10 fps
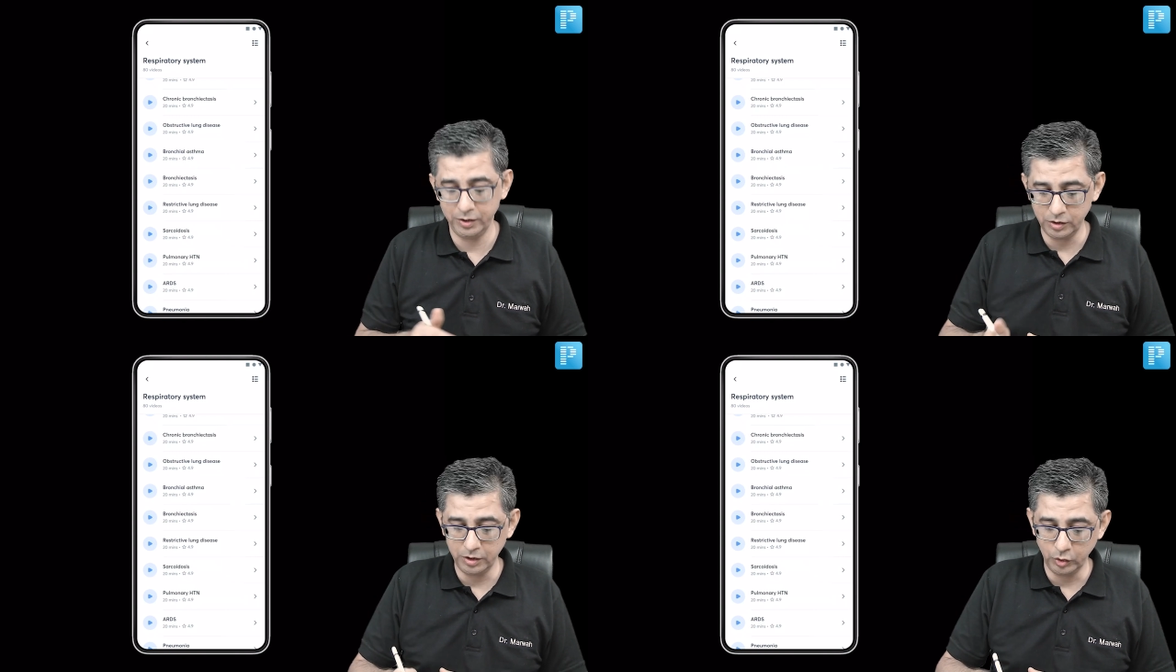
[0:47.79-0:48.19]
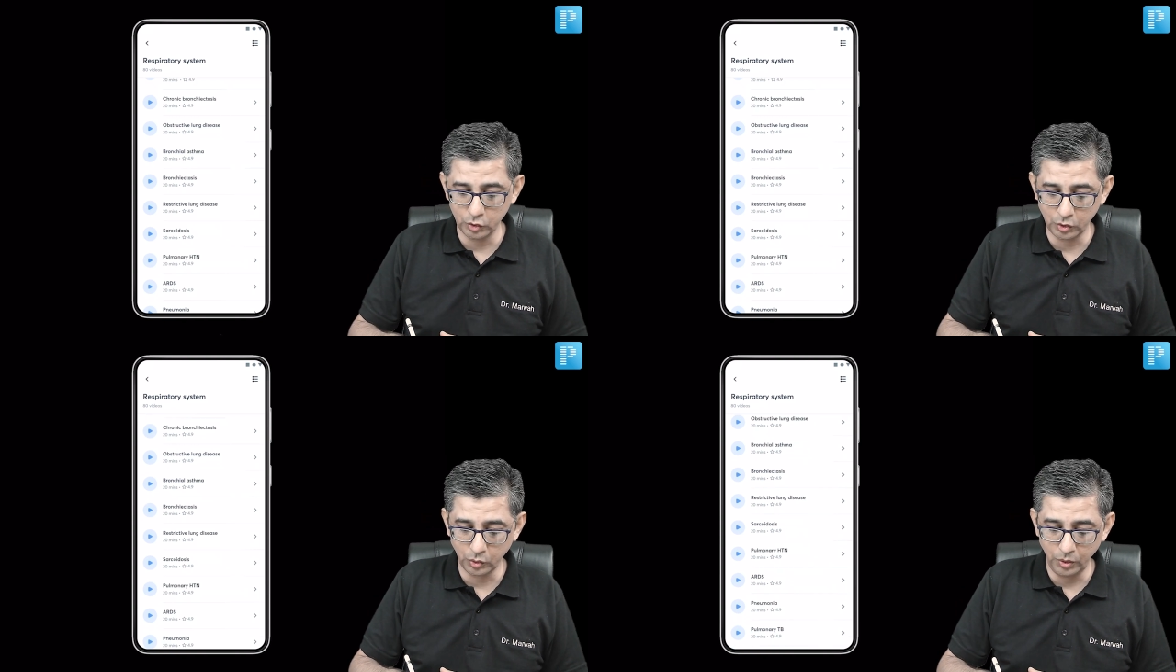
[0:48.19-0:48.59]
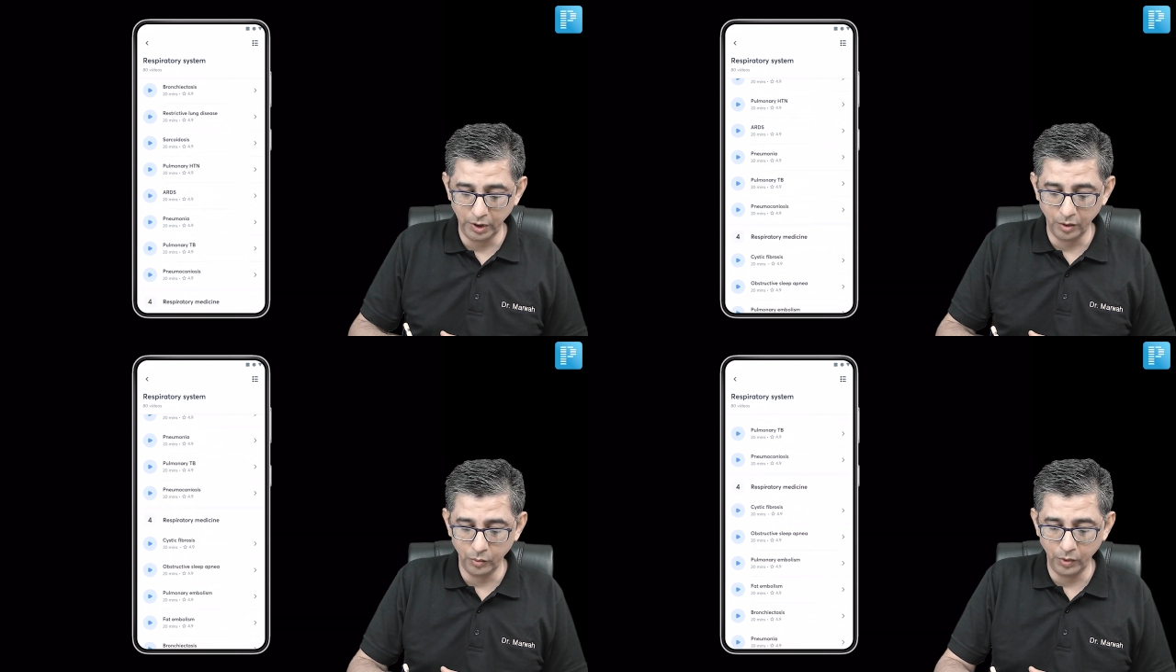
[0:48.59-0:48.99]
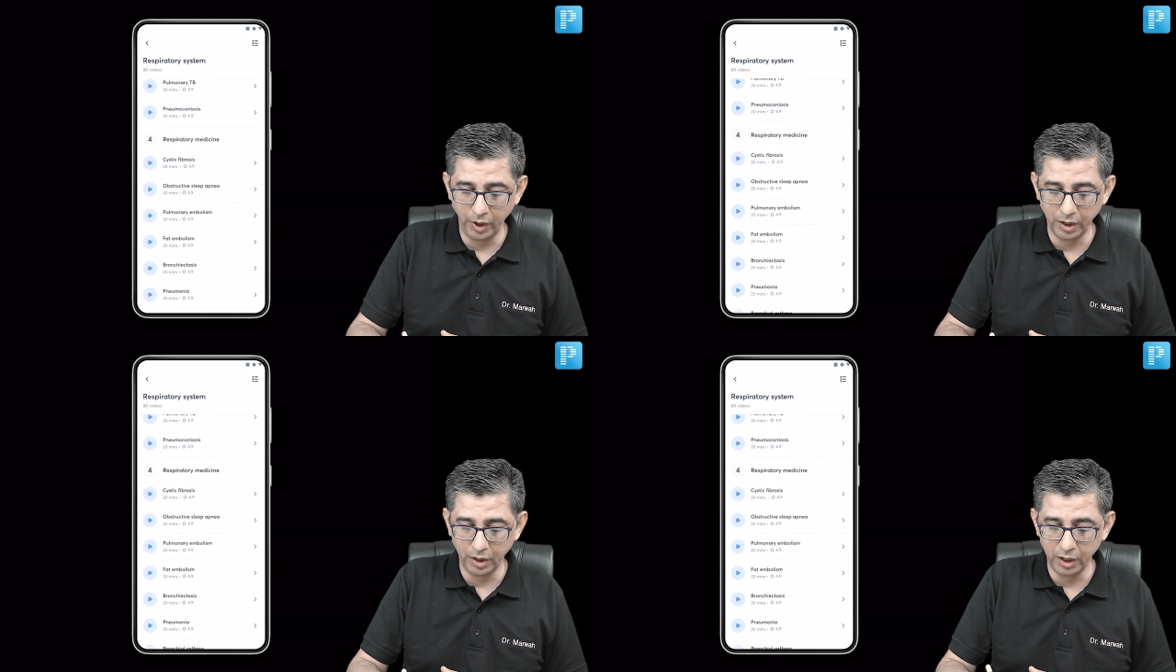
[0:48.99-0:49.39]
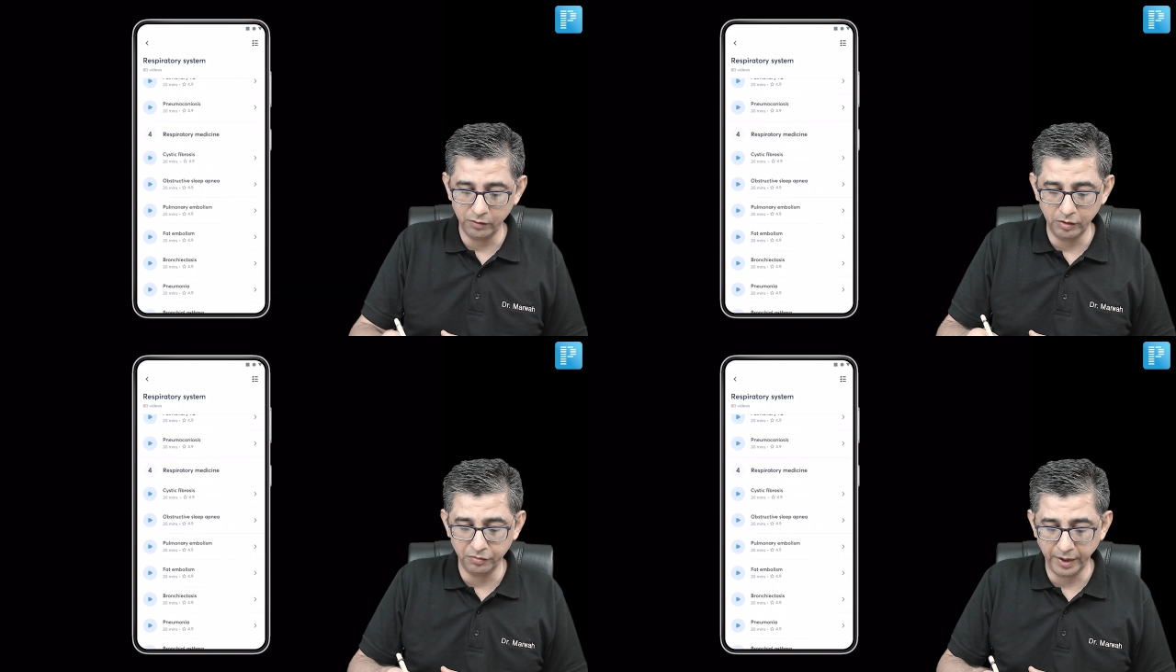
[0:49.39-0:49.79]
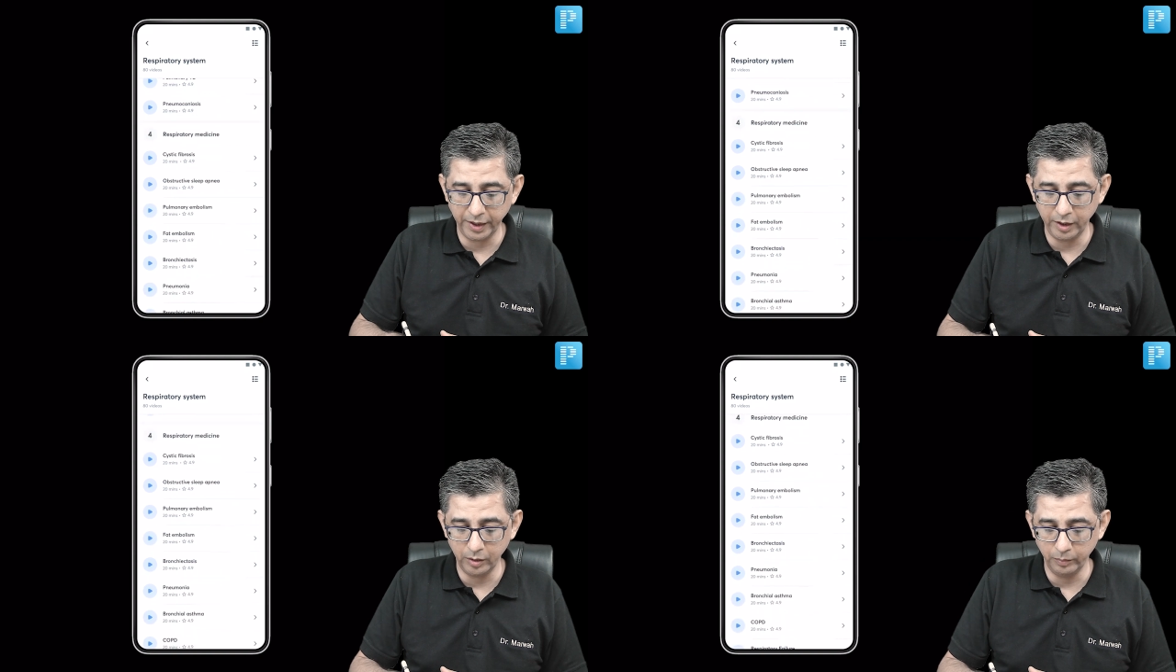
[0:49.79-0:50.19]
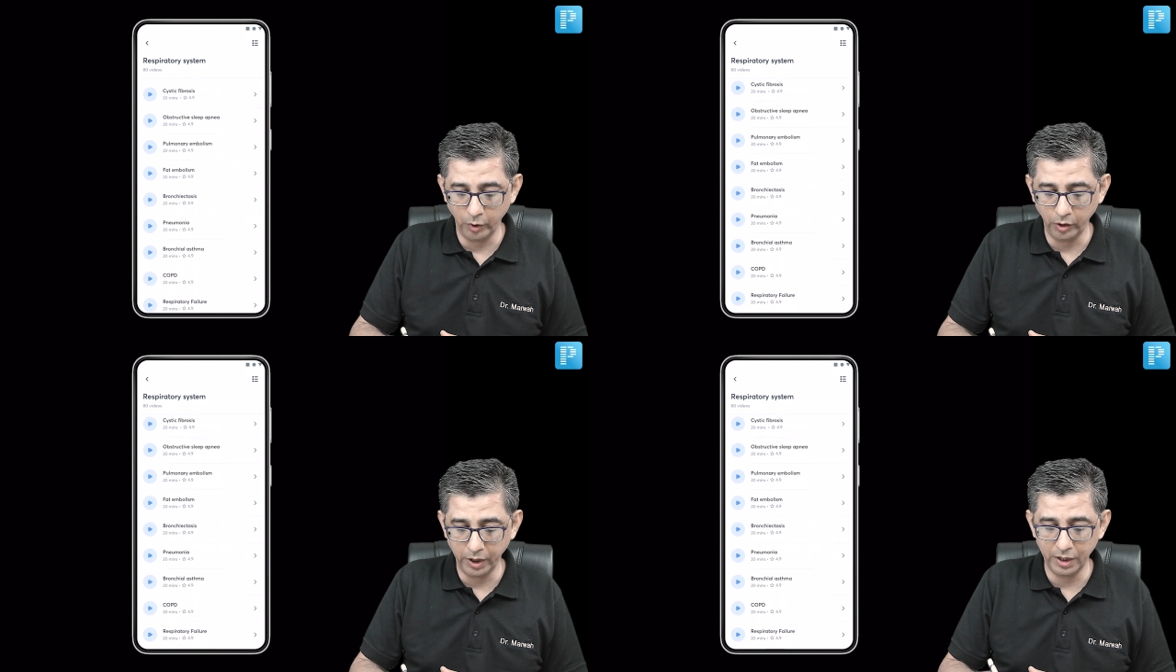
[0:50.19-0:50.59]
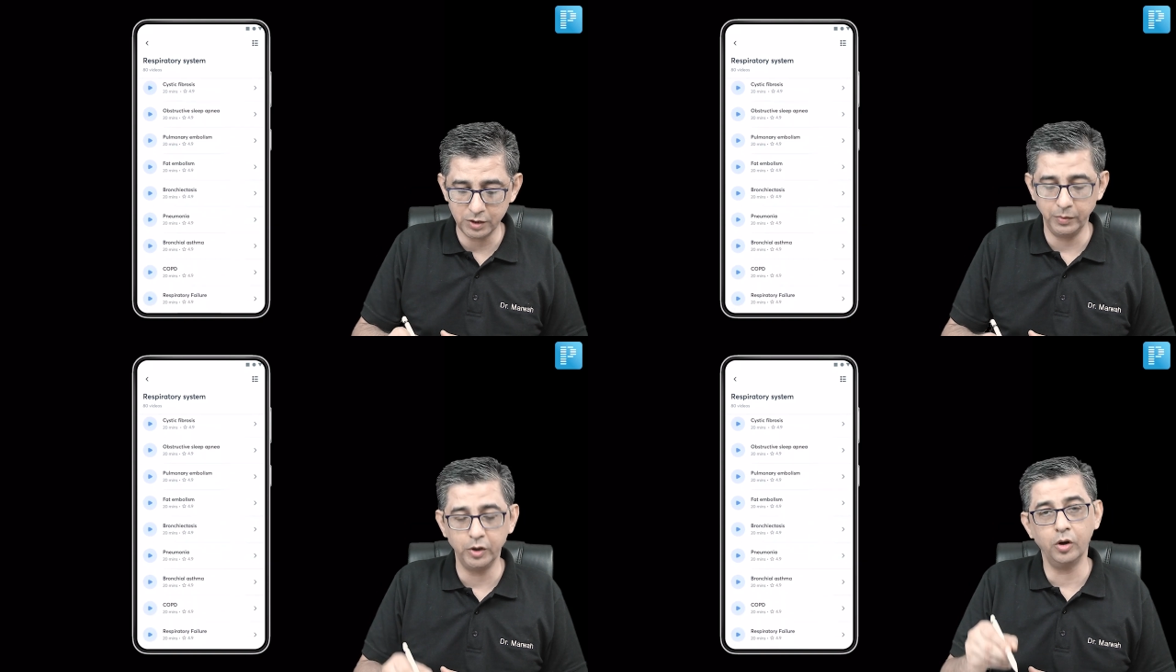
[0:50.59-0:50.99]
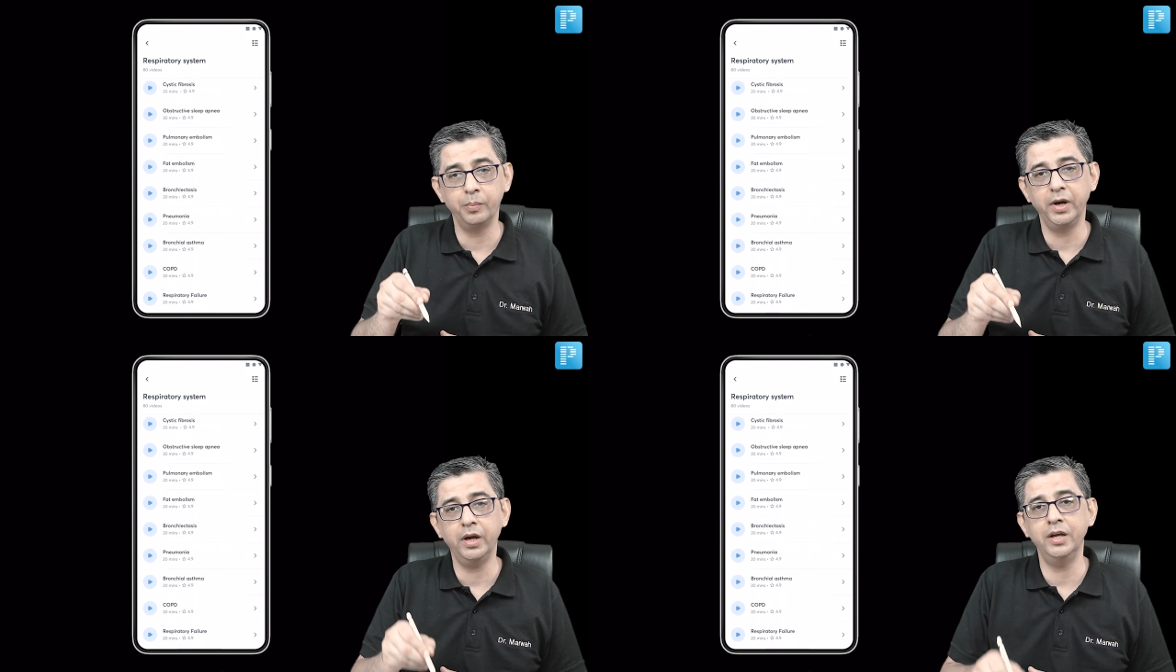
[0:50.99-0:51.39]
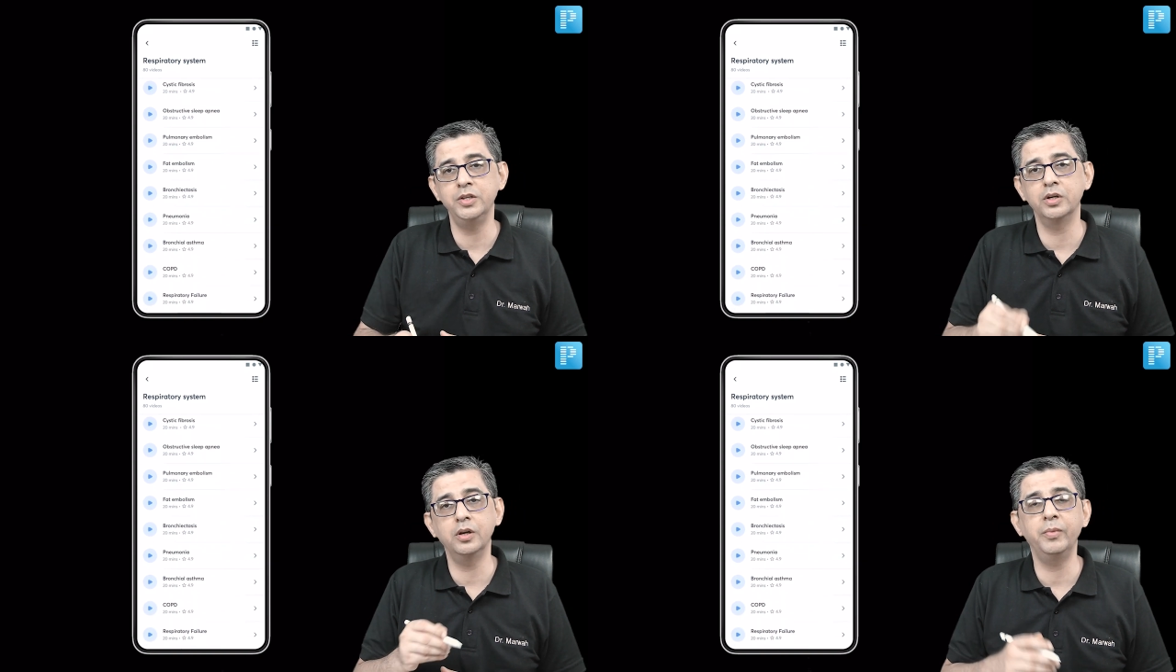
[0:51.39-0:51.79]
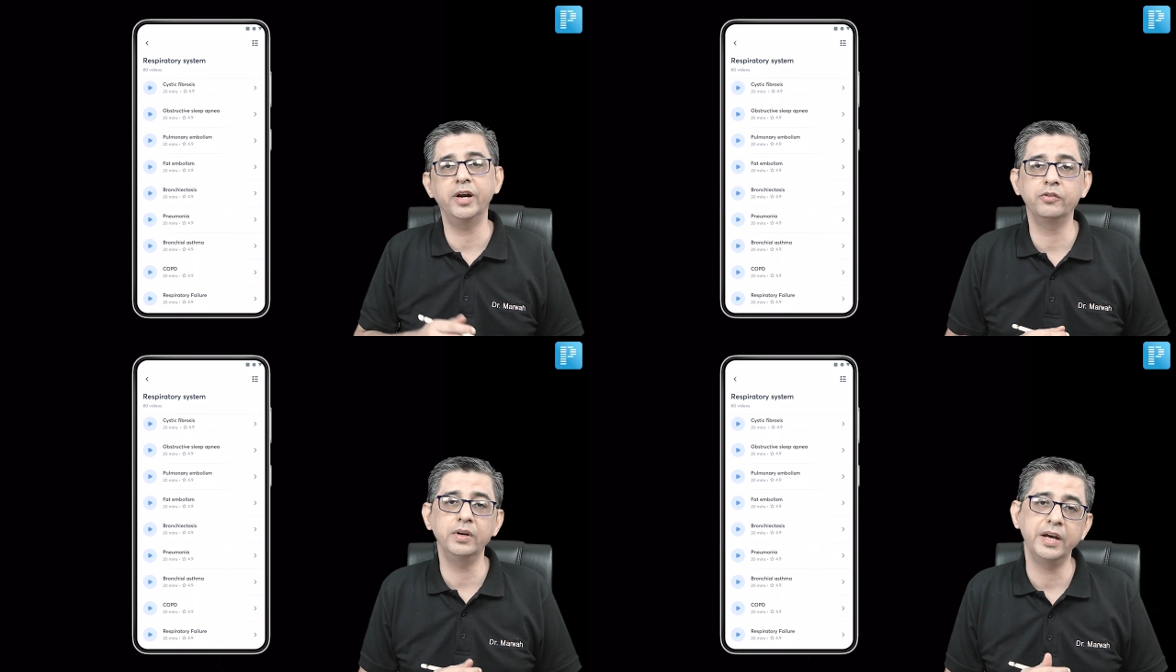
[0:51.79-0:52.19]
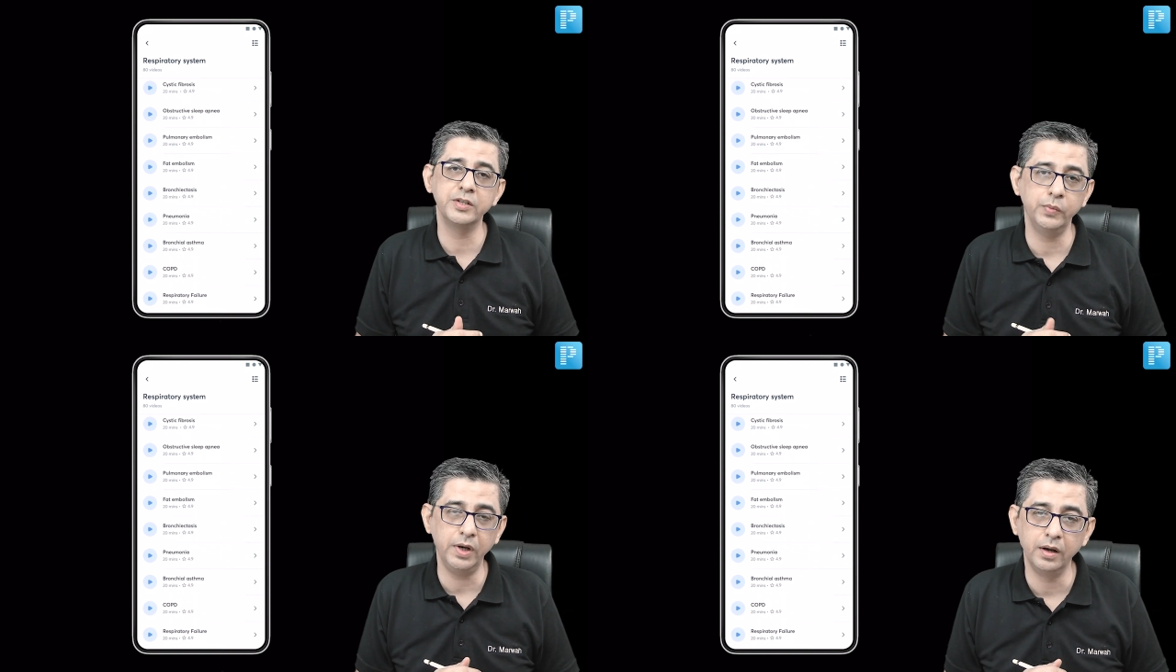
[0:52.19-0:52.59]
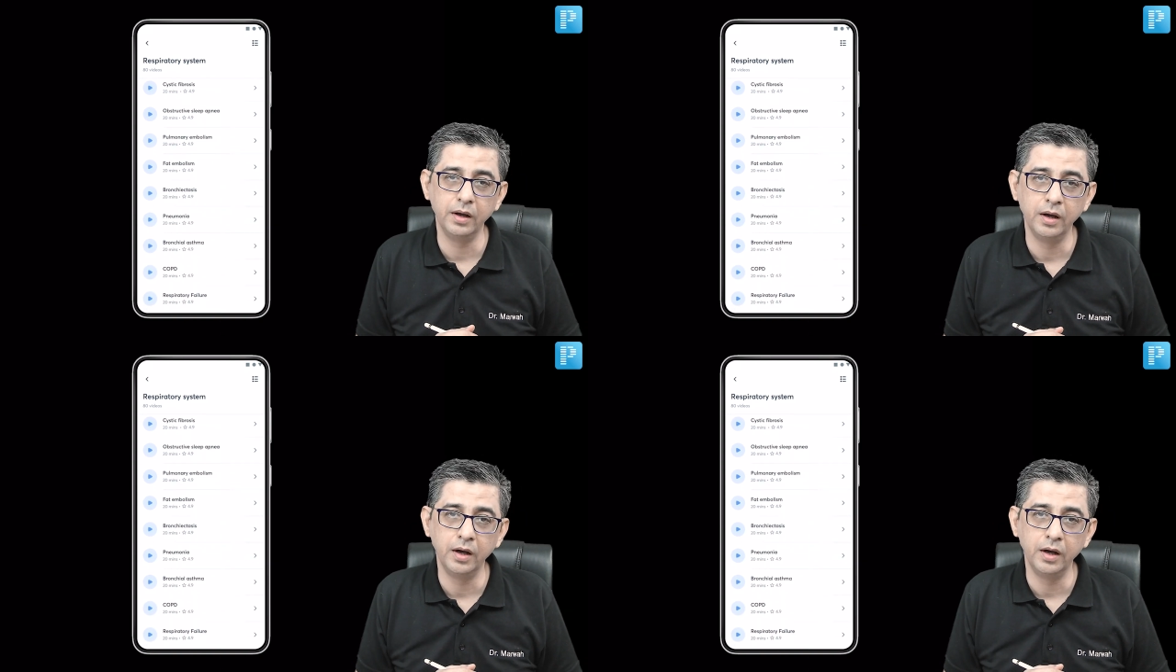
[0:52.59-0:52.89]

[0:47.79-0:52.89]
I just need to scroll down and I will find bronchial asthma topic in general medicine as well.